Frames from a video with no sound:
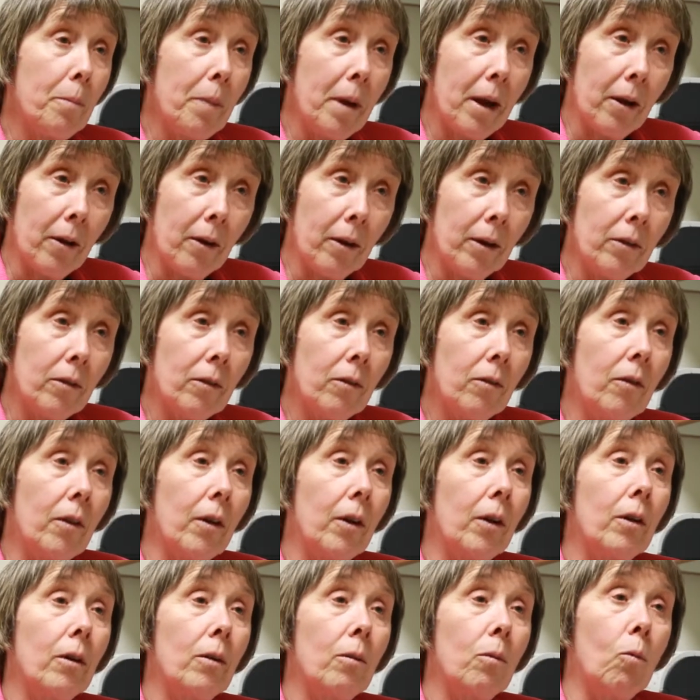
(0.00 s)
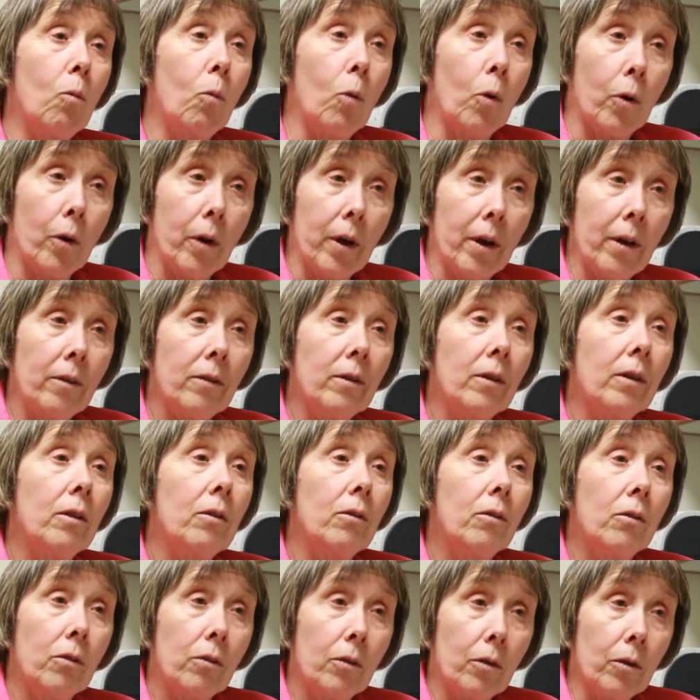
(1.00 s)
parents their worries and
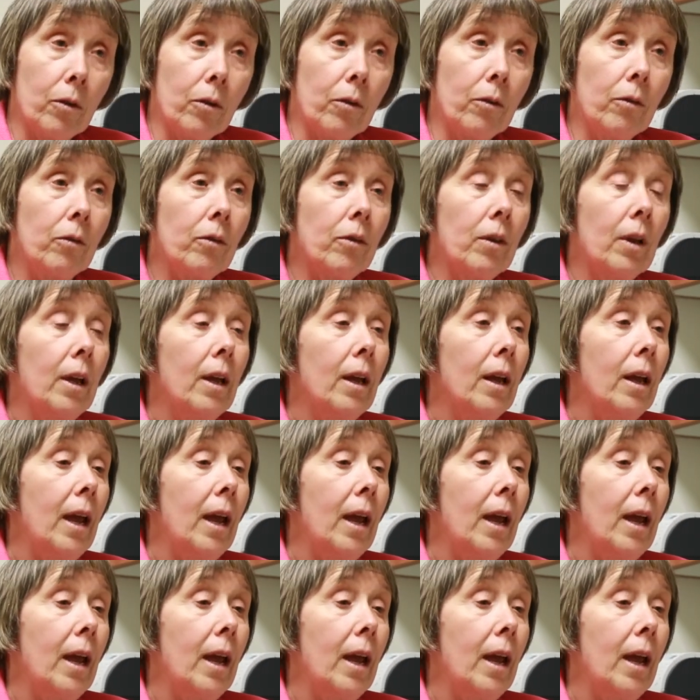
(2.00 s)
concerns,